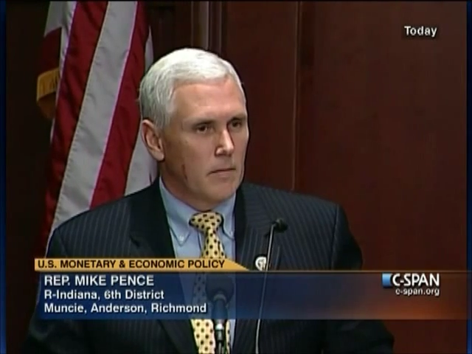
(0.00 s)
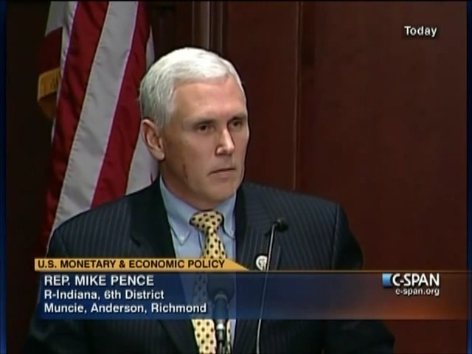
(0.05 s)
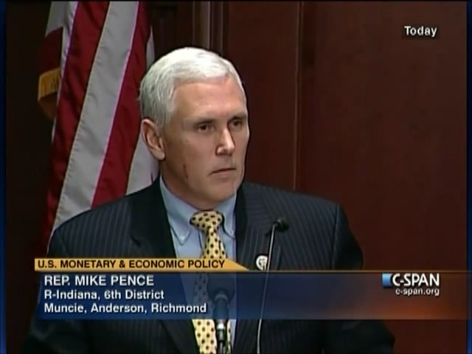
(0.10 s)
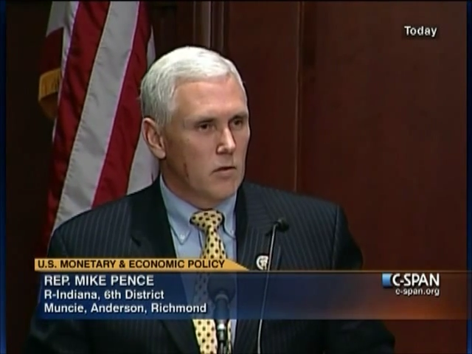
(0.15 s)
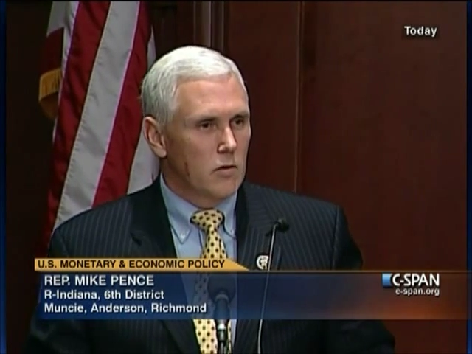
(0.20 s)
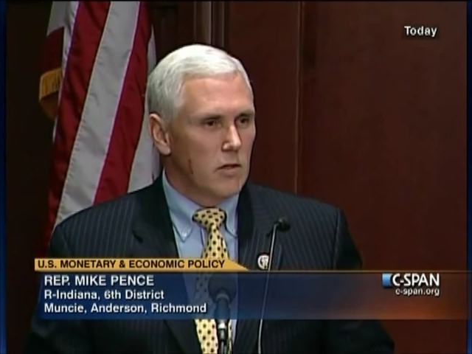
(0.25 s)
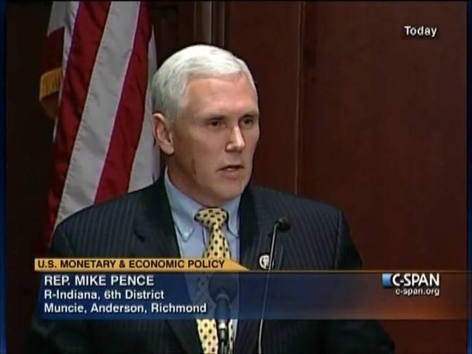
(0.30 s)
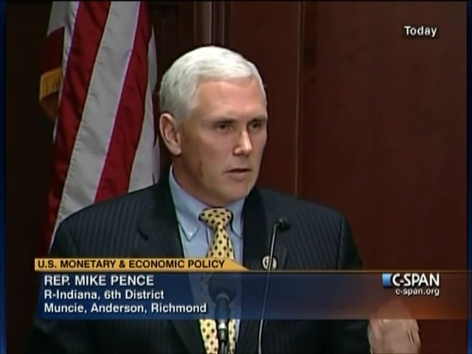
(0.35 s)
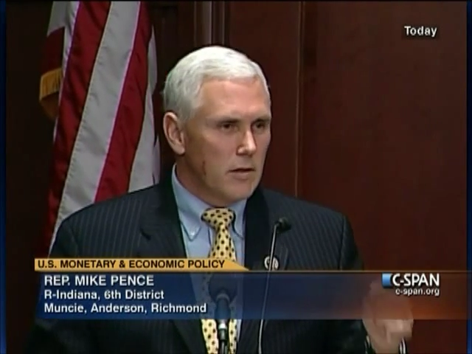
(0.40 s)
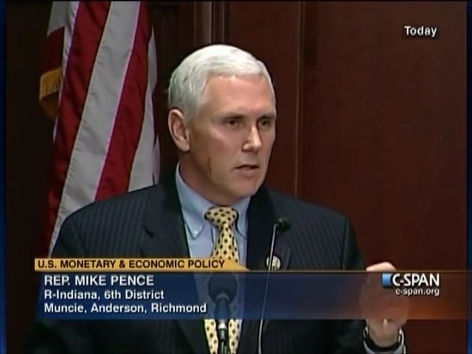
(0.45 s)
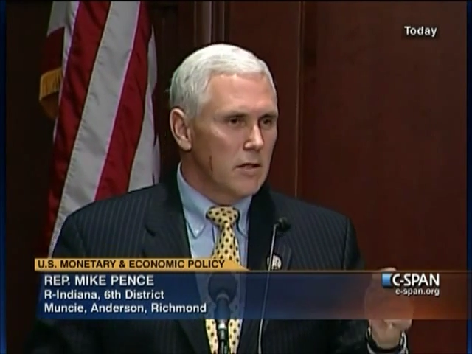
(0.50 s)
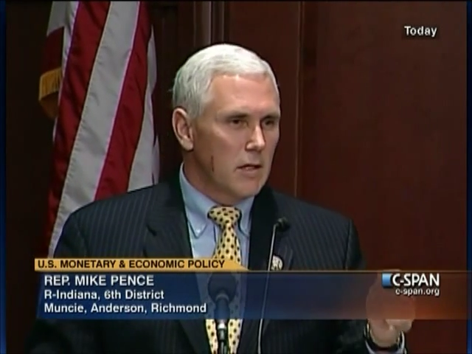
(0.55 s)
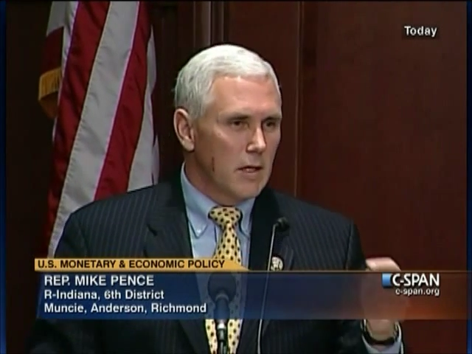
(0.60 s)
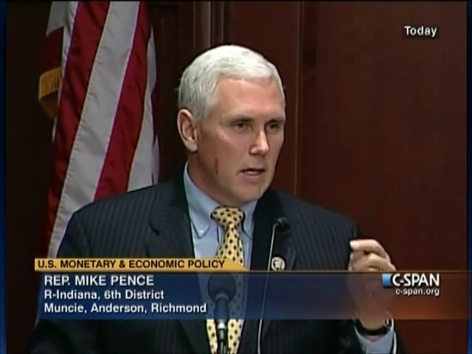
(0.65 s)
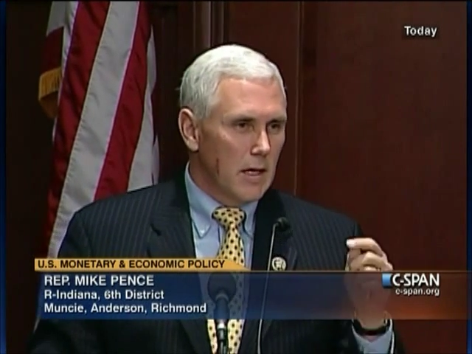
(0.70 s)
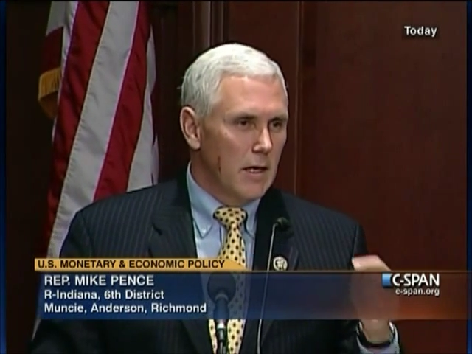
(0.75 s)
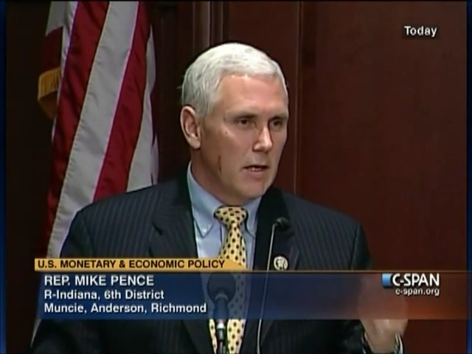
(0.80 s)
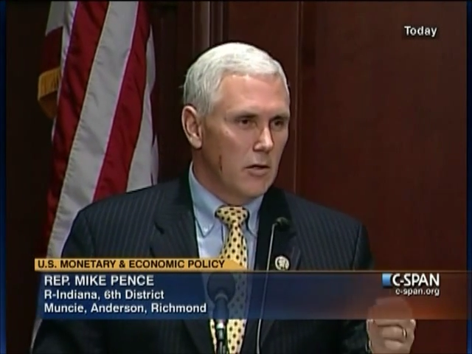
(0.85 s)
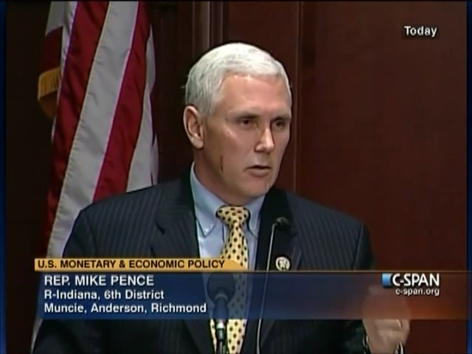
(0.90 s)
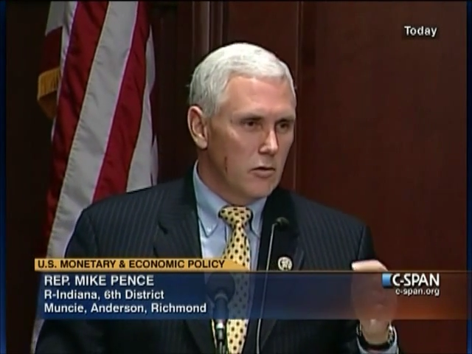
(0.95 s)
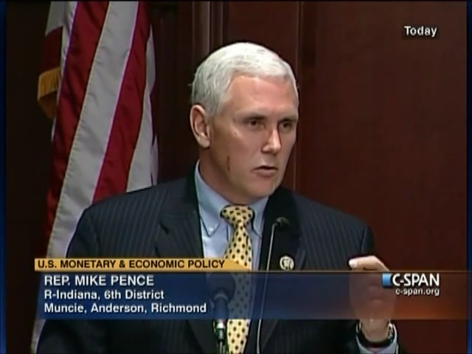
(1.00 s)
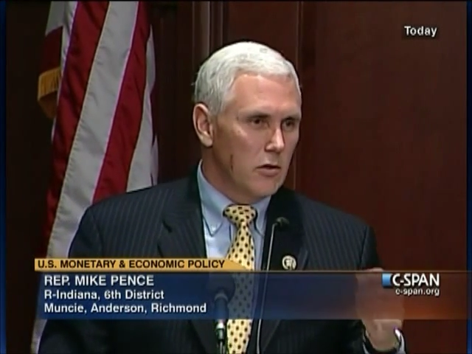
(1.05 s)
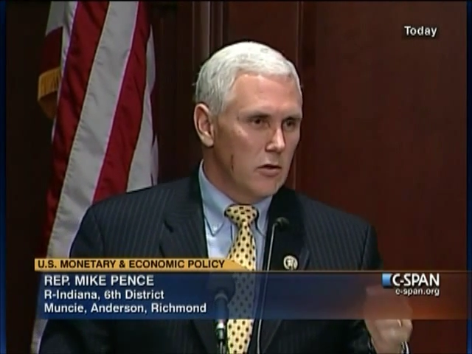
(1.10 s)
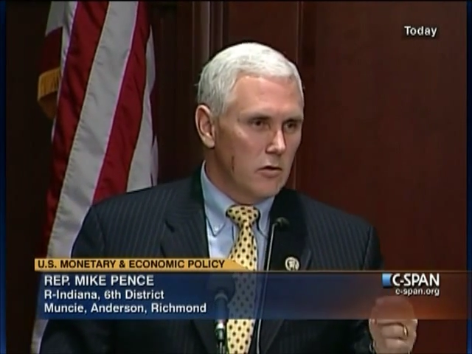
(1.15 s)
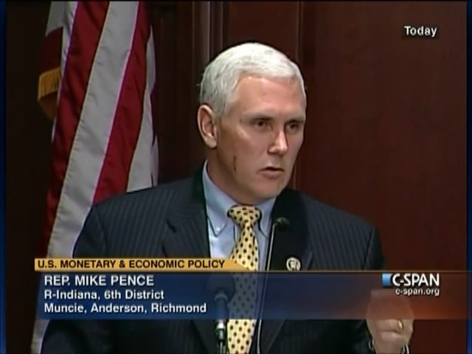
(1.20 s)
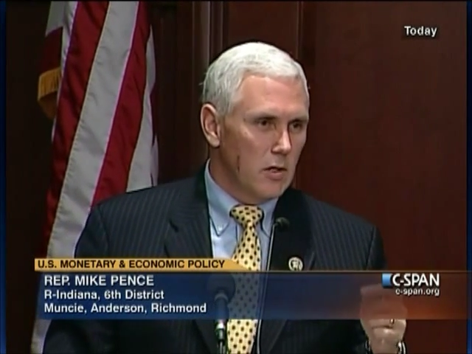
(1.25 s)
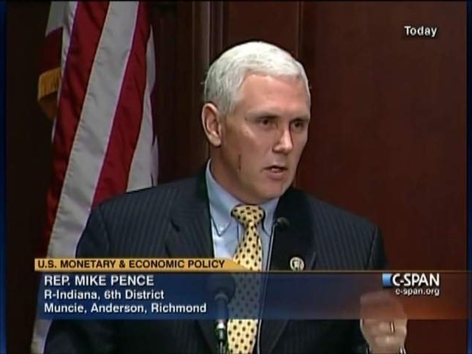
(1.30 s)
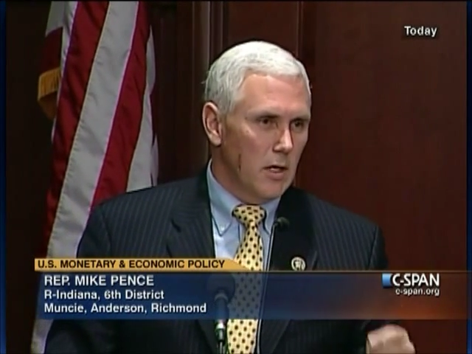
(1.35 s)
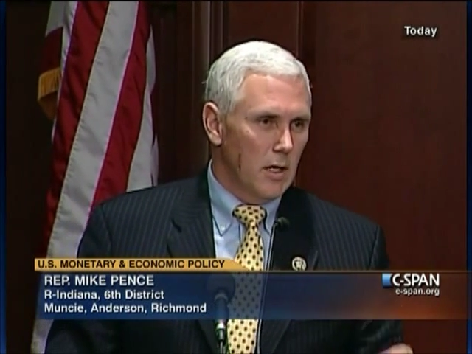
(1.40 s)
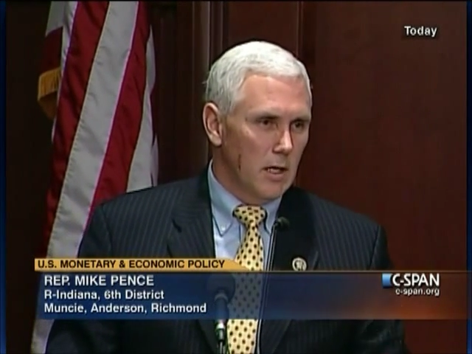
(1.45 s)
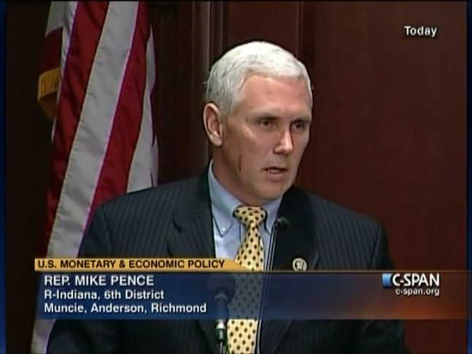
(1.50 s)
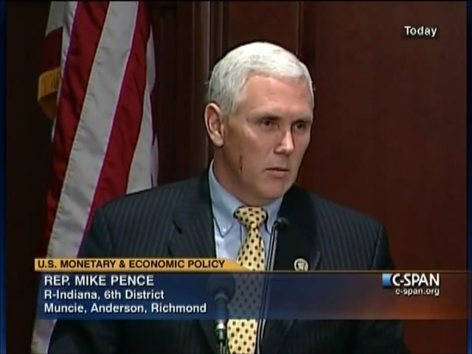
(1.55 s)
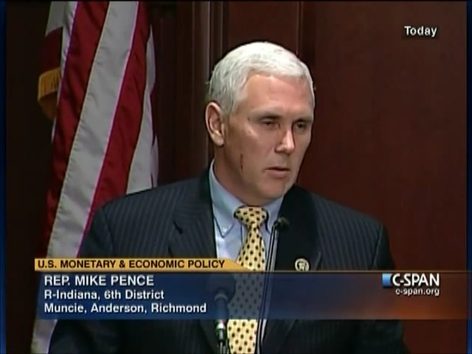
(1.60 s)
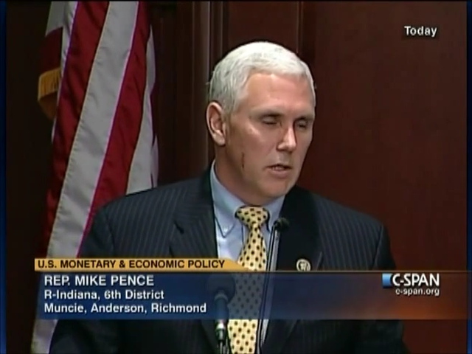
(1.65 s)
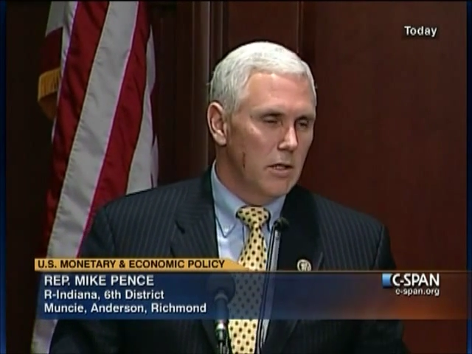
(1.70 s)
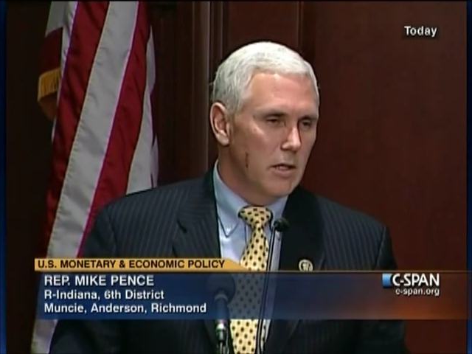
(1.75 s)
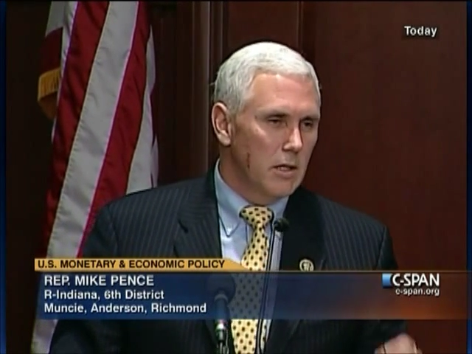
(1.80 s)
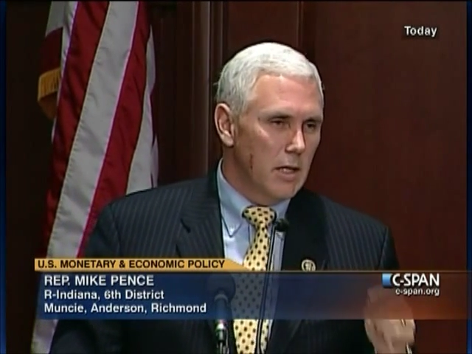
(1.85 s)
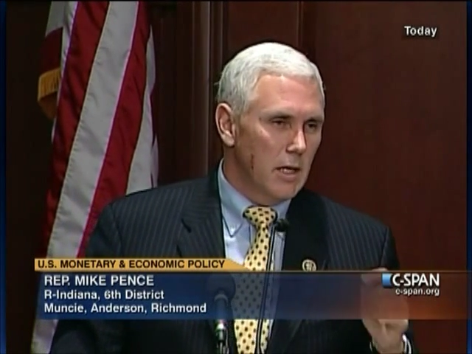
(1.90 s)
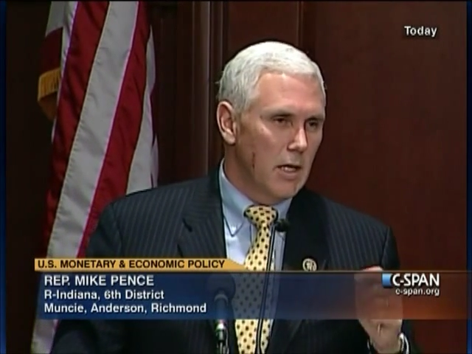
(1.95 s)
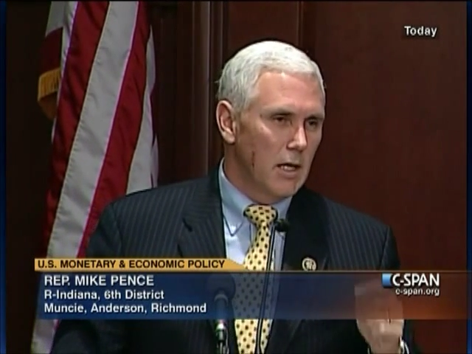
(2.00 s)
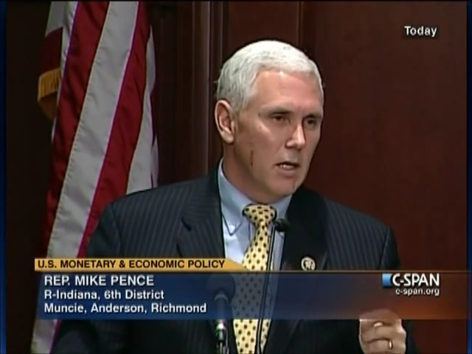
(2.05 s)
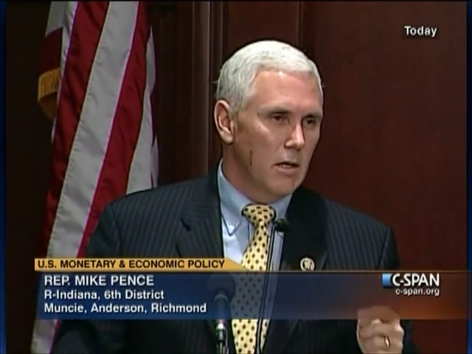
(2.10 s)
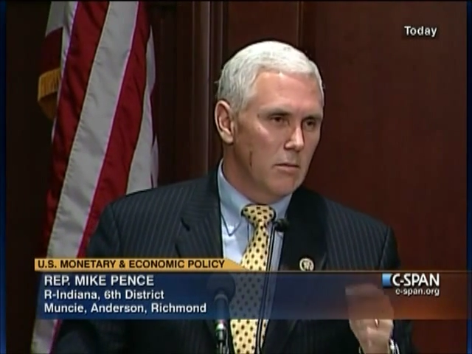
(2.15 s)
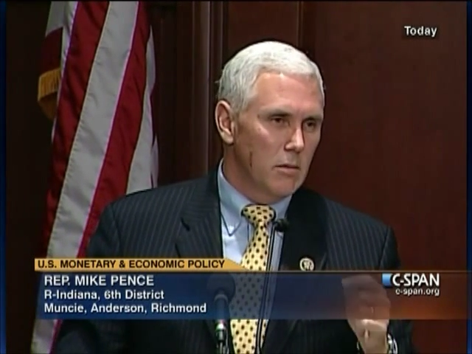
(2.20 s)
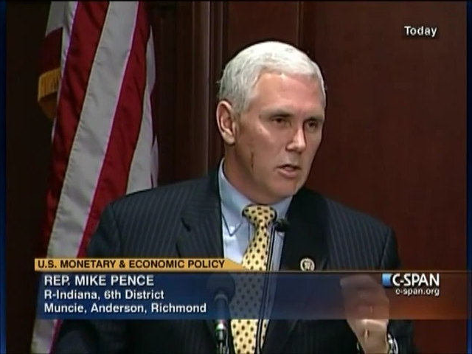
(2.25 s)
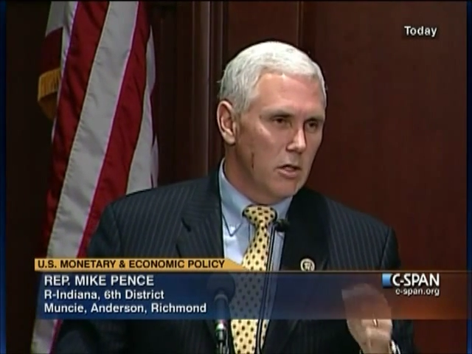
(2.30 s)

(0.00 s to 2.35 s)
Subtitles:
There's nothing that ails this economy that cannot